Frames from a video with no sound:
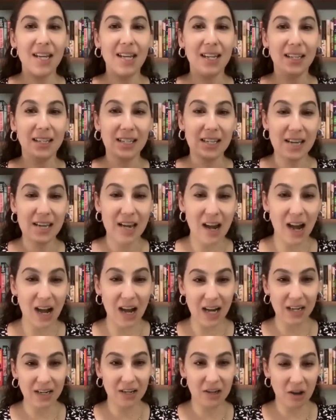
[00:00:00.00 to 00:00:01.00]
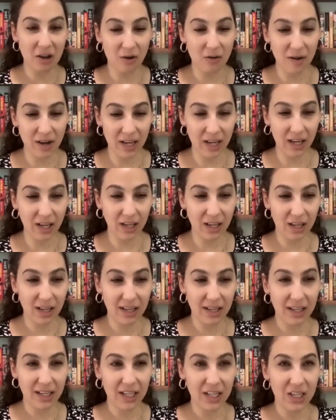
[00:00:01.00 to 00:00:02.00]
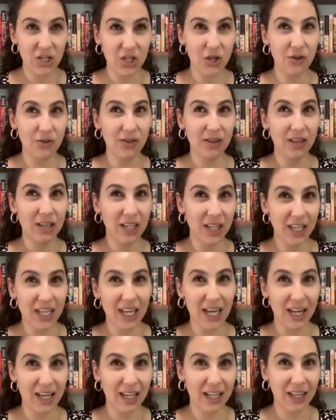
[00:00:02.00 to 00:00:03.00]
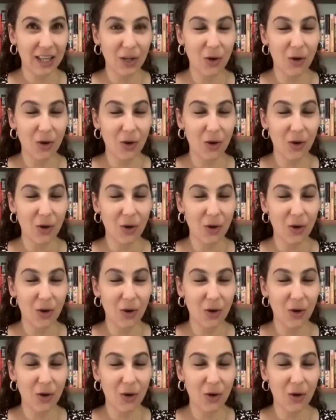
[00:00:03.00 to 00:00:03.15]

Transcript: is not going to look at it